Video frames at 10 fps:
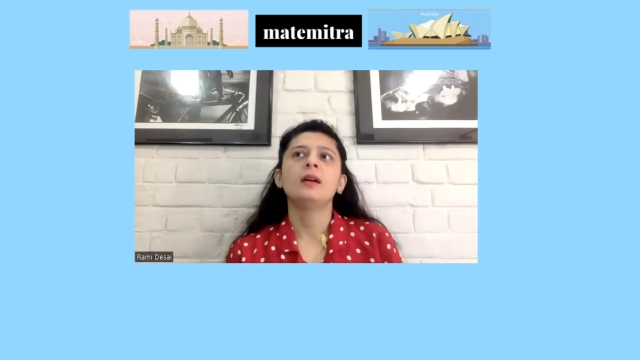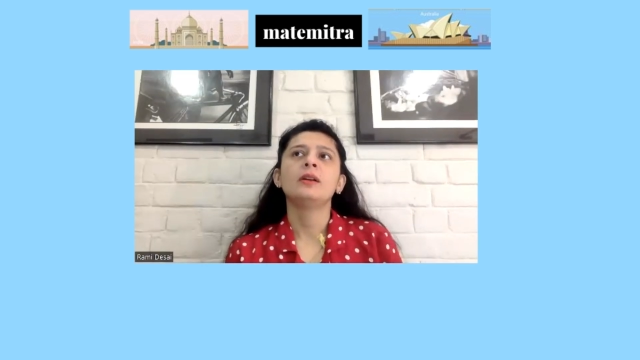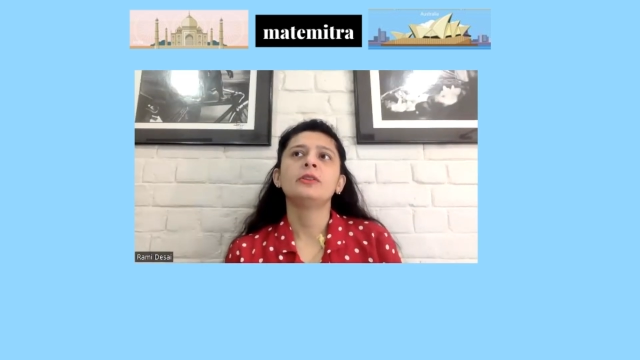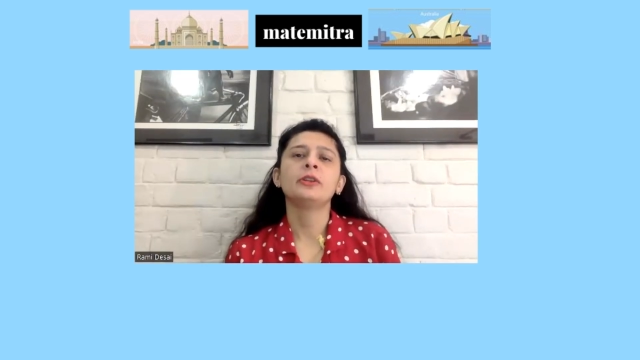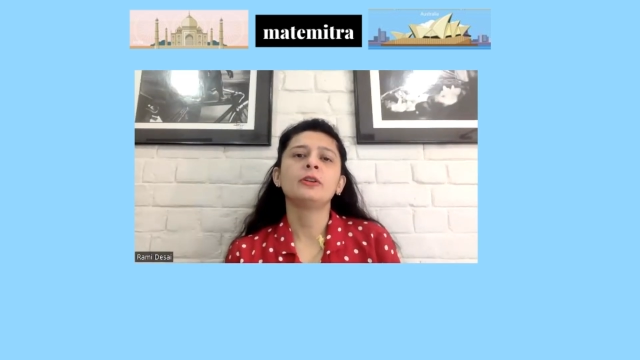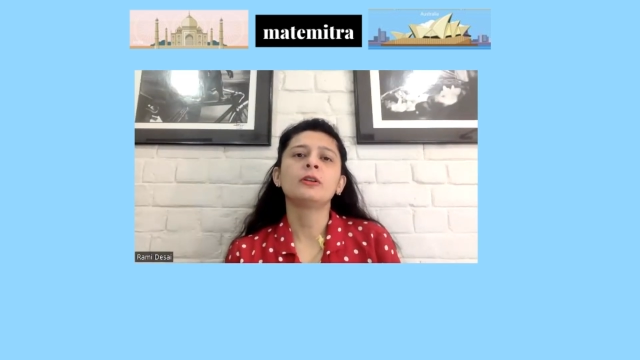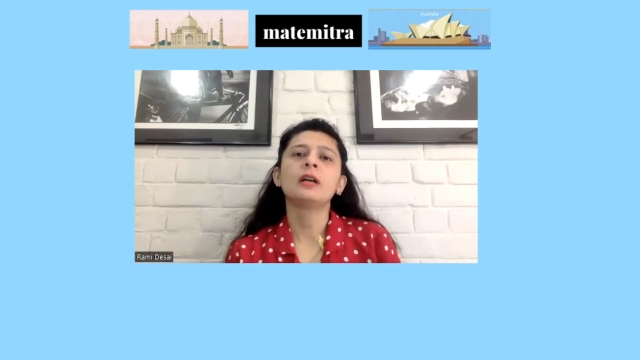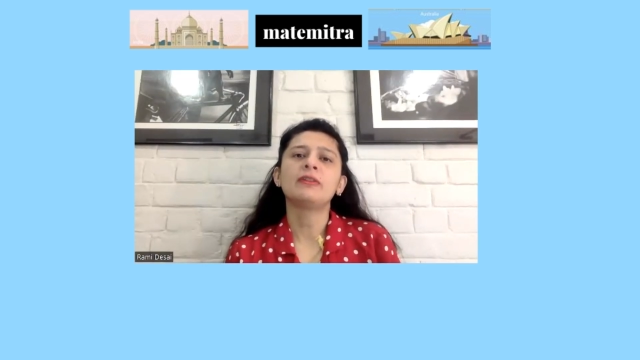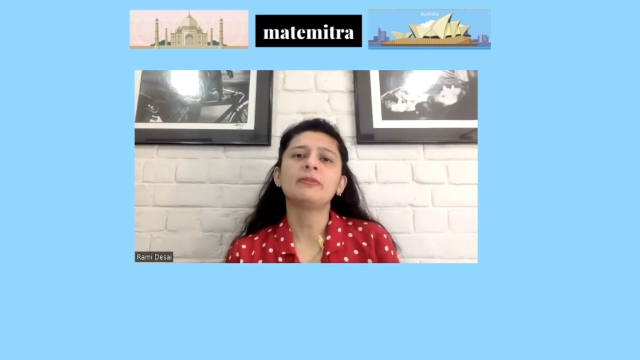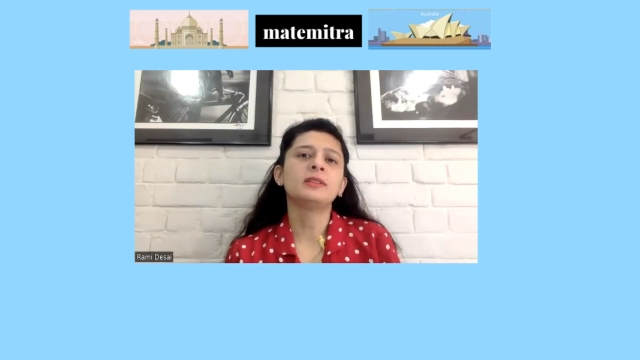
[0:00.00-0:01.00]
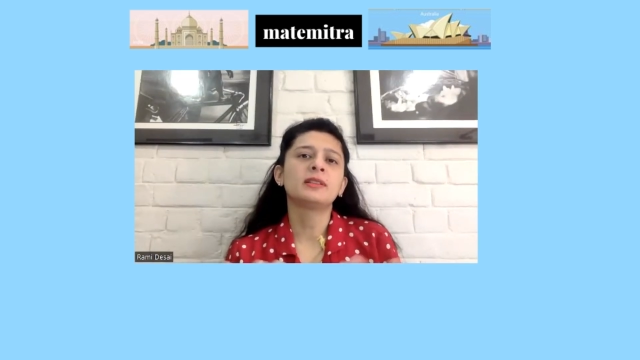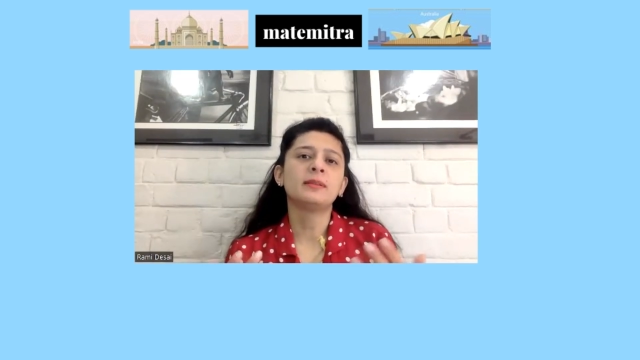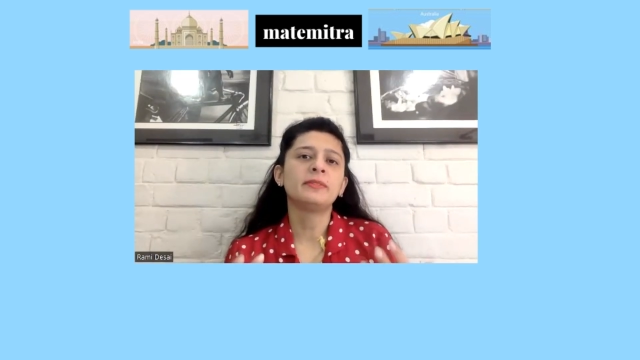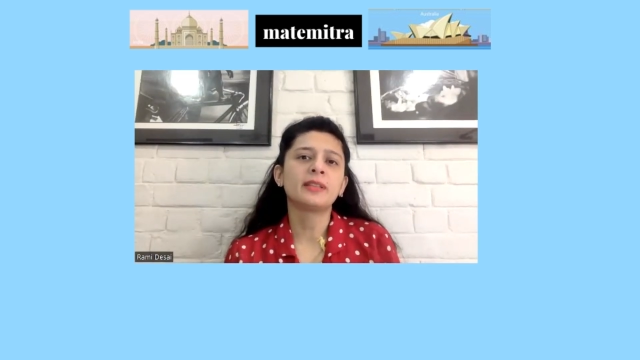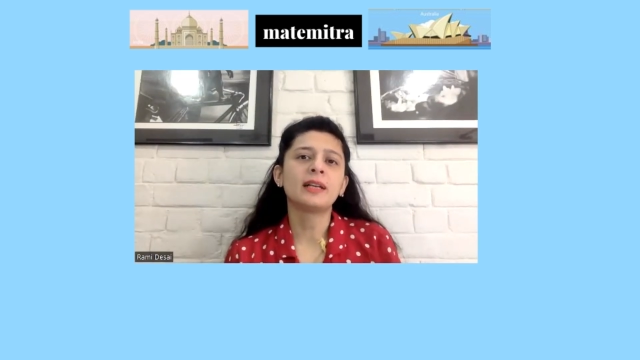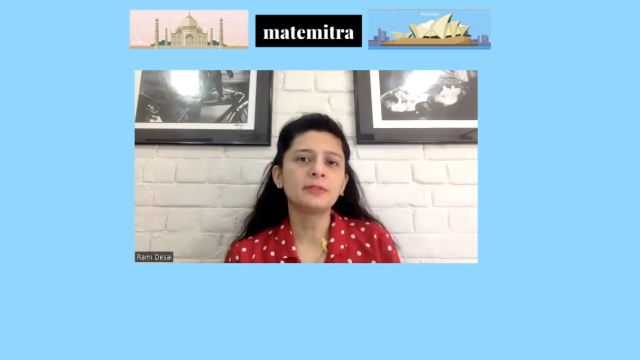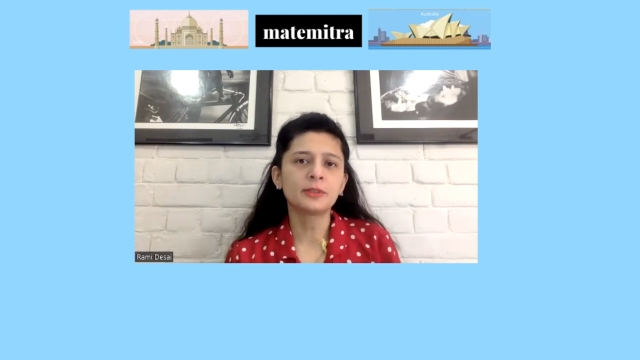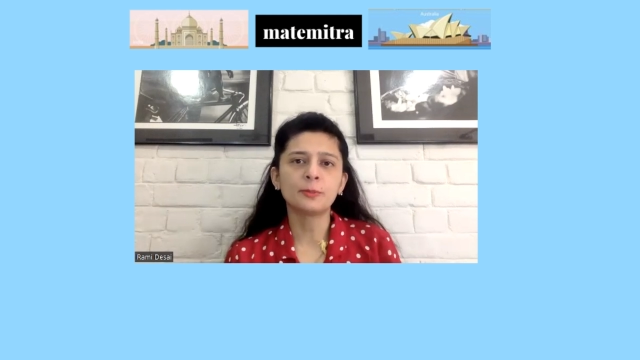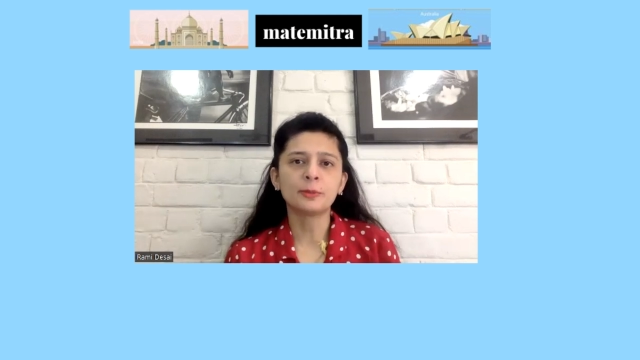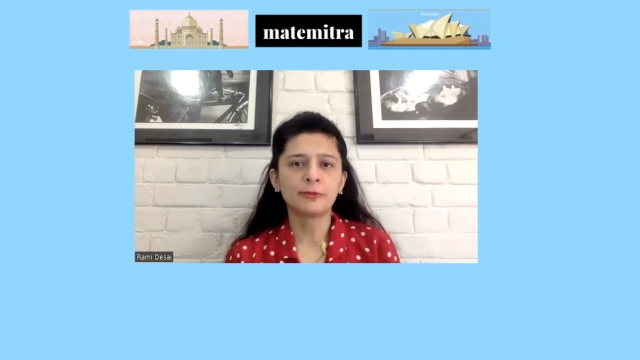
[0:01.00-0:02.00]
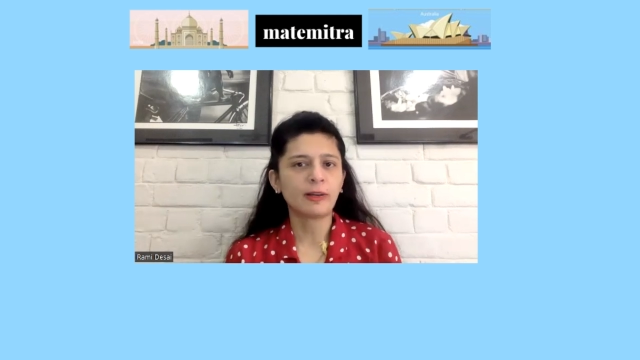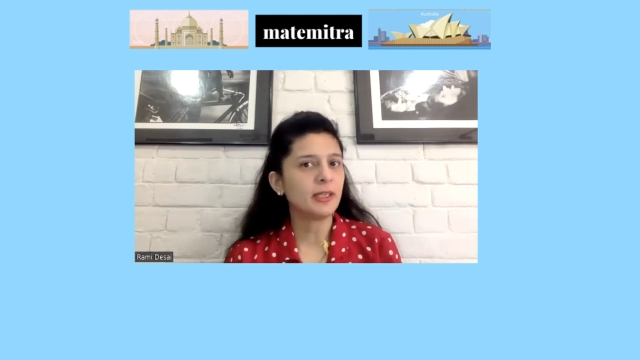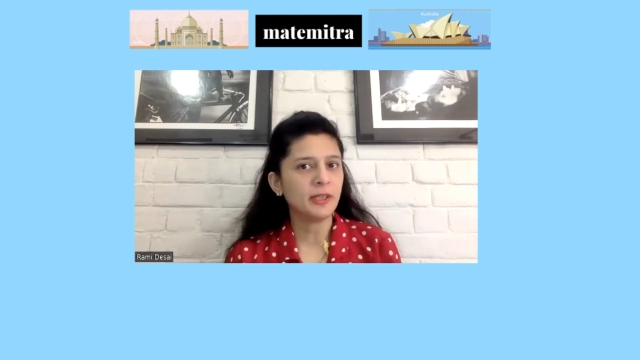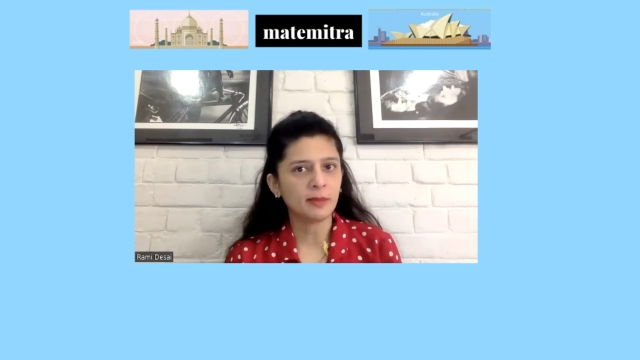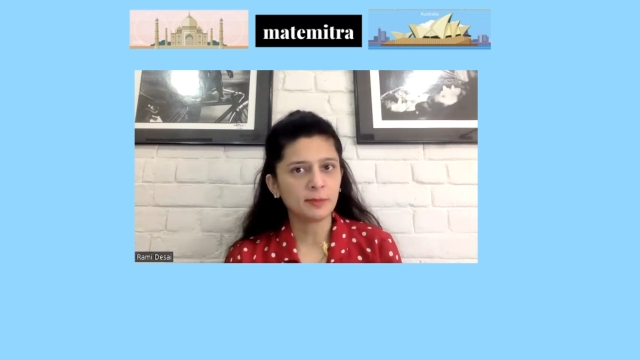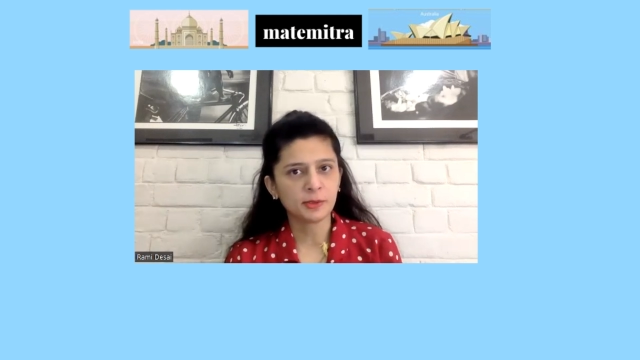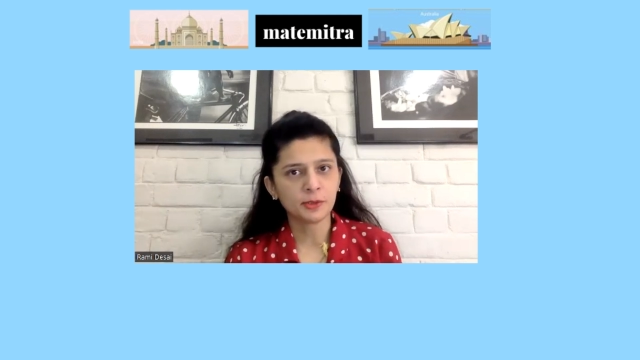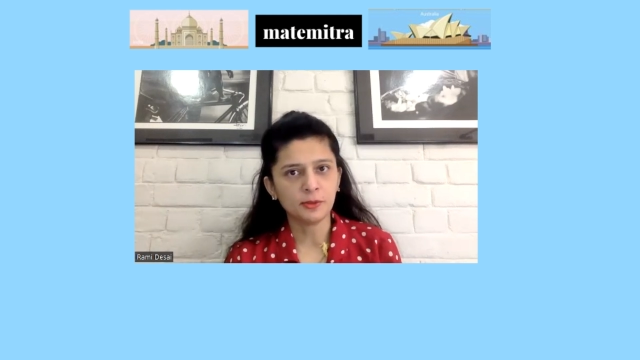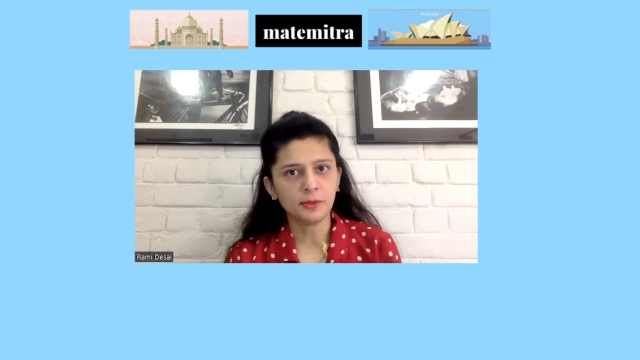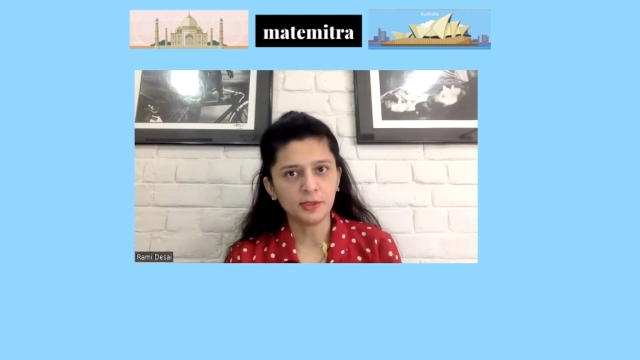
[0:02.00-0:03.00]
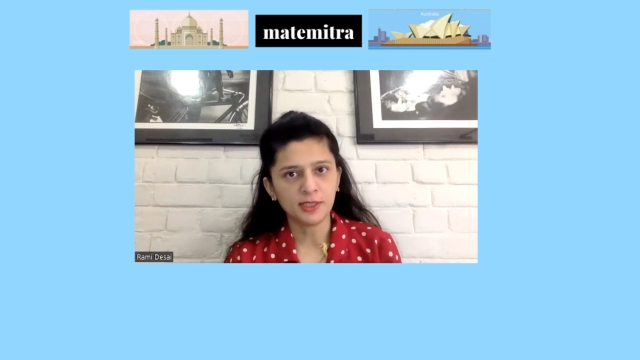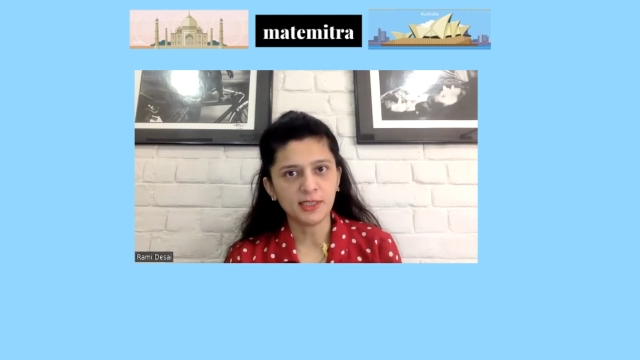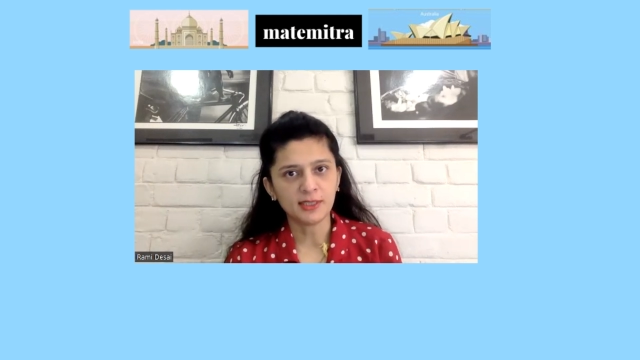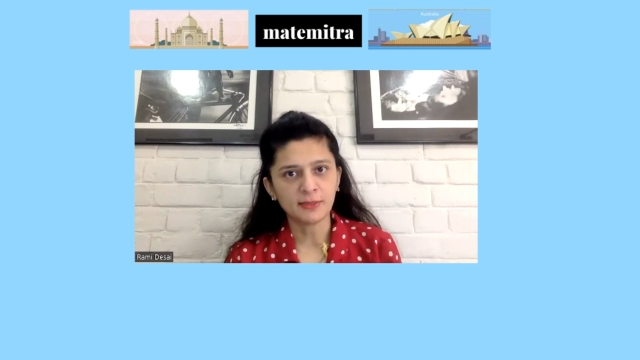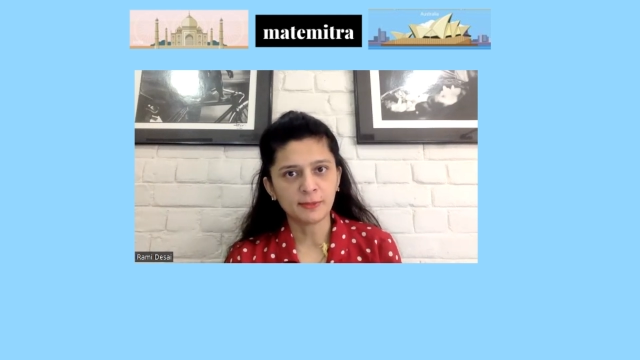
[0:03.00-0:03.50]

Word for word: you know governments themselves could provide opportunities